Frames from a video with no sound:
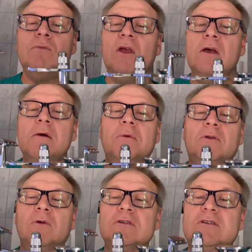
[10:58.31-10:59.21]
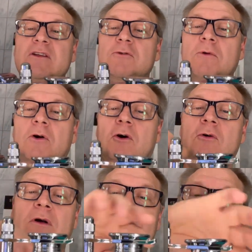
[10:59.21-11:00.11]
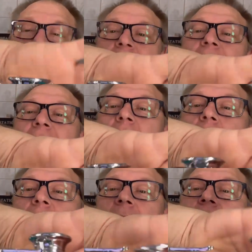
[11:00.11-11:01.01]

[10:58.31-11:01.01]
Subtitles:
But we're gonna see tomorrow how